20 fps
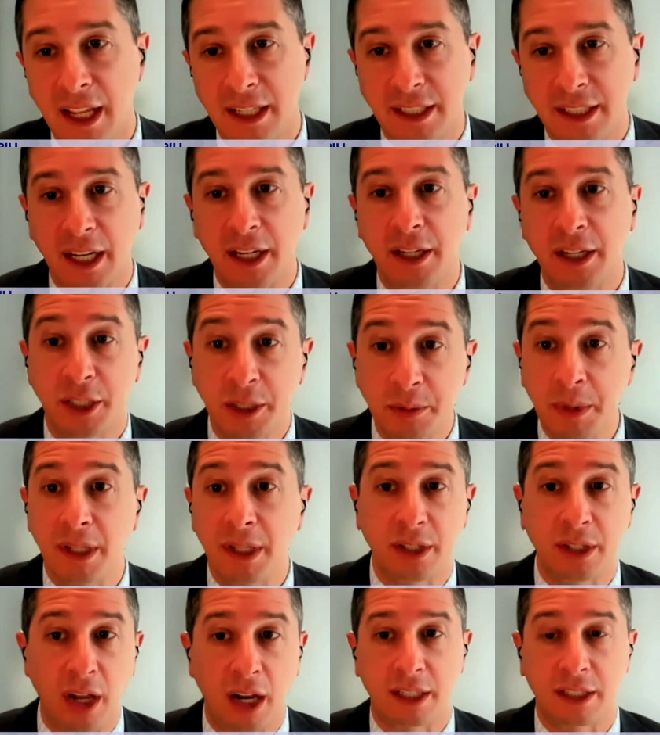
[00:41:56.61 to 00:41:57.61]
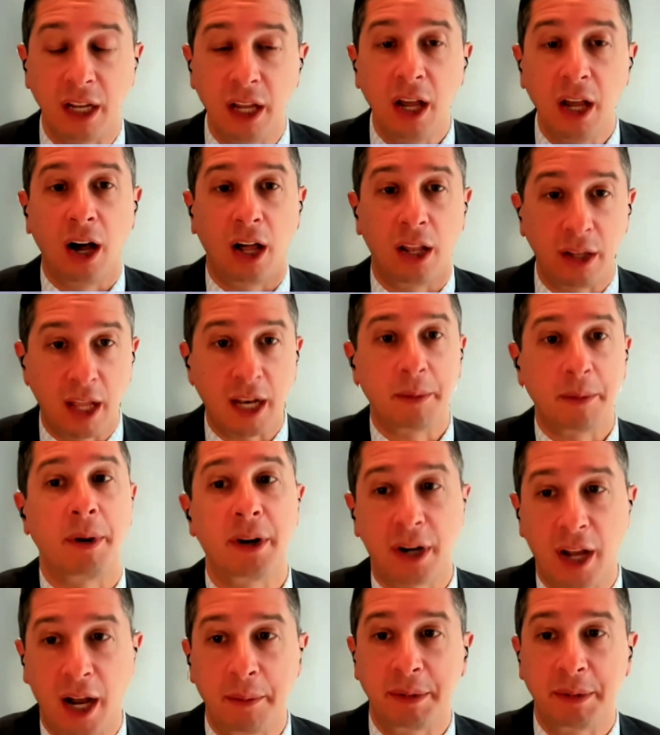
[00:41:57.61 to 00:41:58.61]
Senator Smith talked a lot
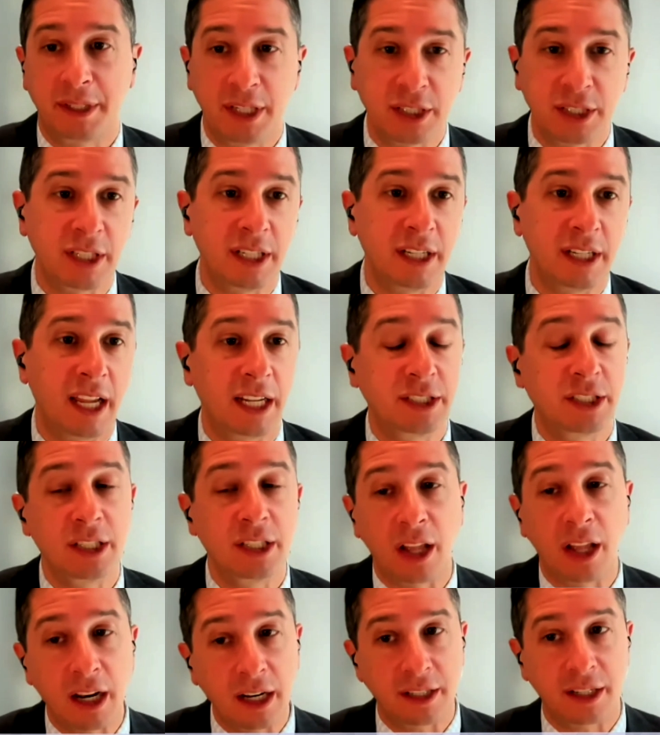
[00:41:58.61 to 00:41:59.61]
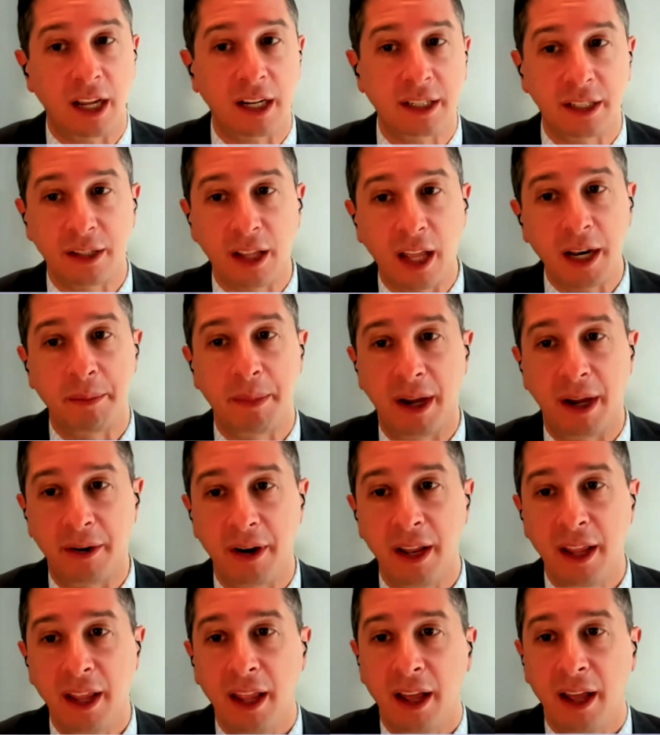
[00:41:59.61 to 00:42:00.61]
about competition, and she talked a lot
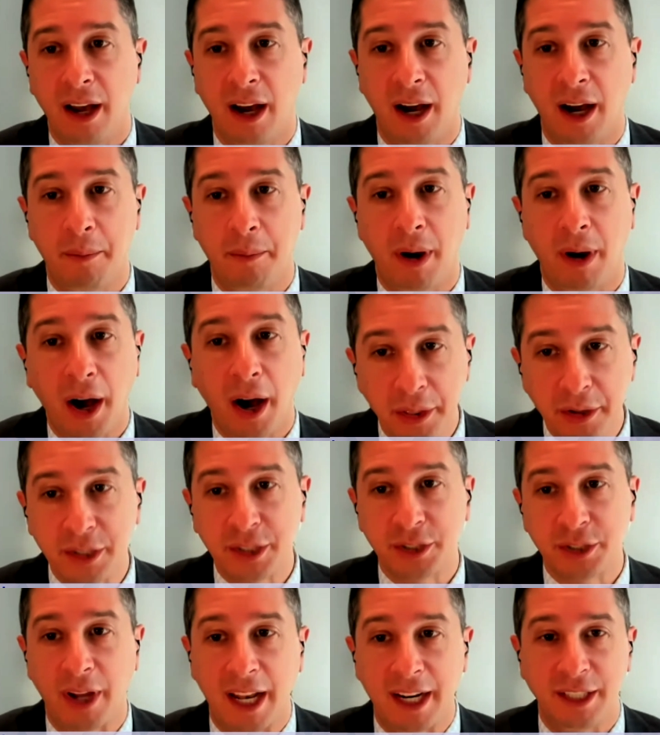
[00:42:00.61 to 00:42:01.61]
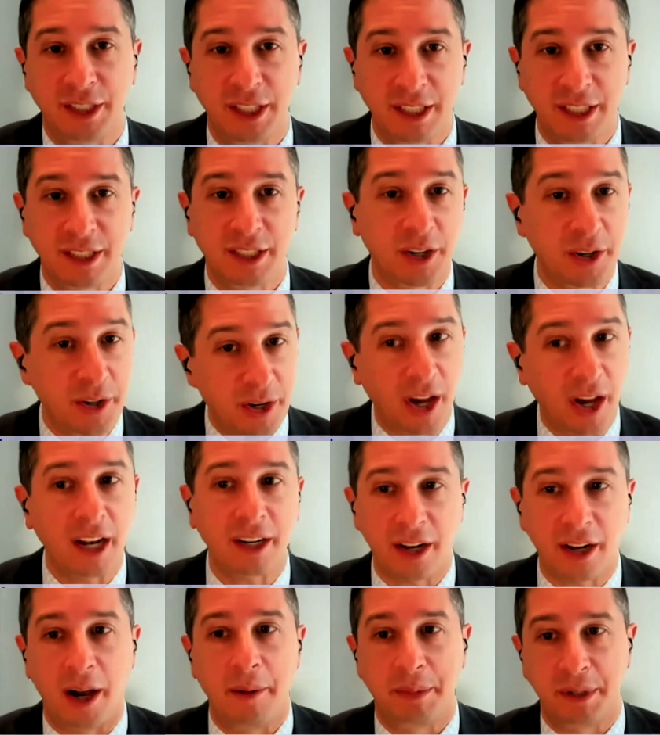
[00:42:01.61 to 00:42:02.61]
about other strategies that are
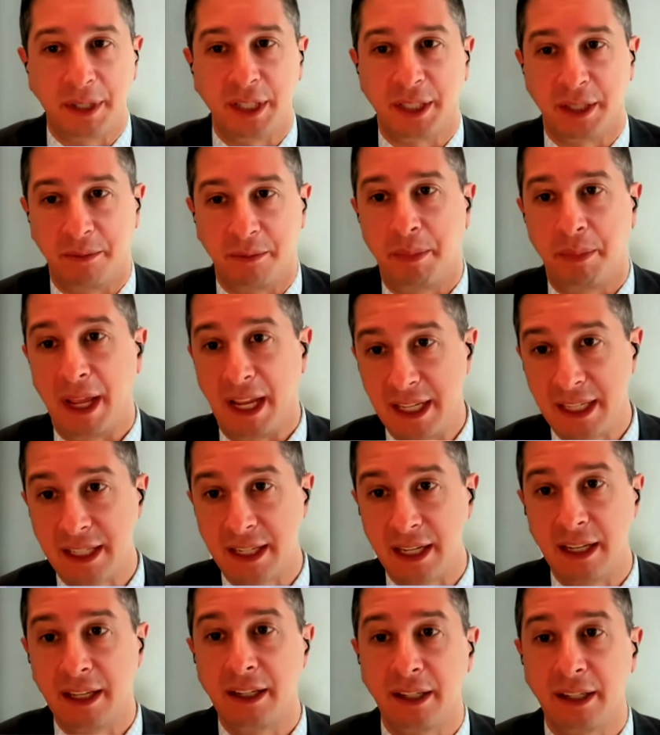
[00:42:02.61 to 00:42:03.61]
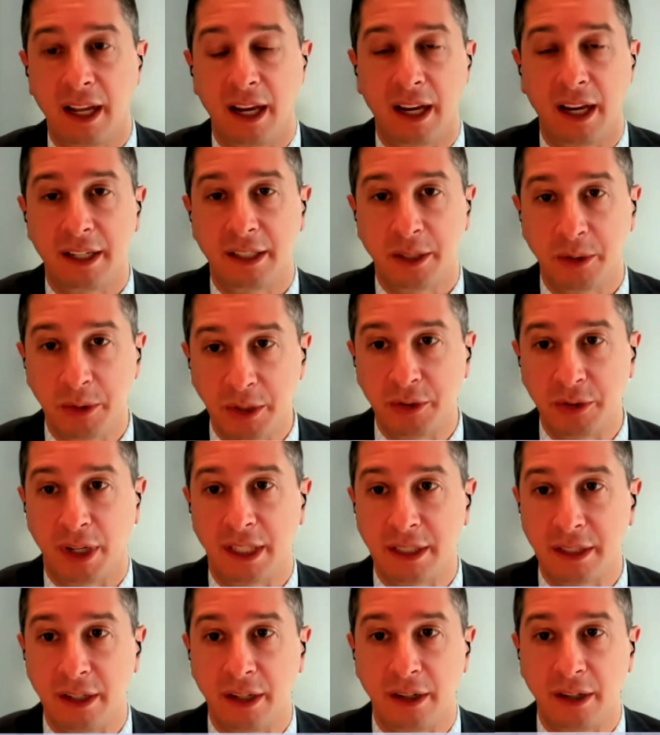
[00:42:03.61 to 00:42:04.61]
not competition-based to
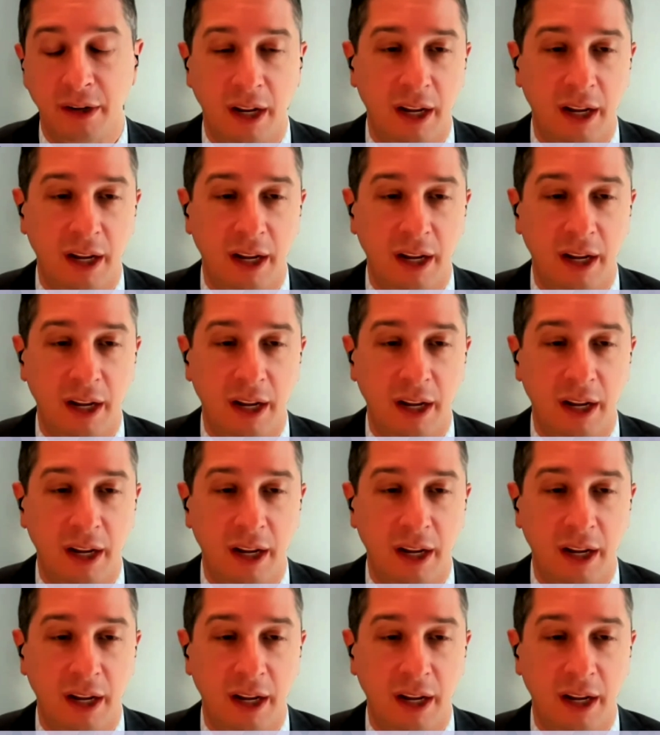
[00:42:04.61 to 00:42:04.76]
address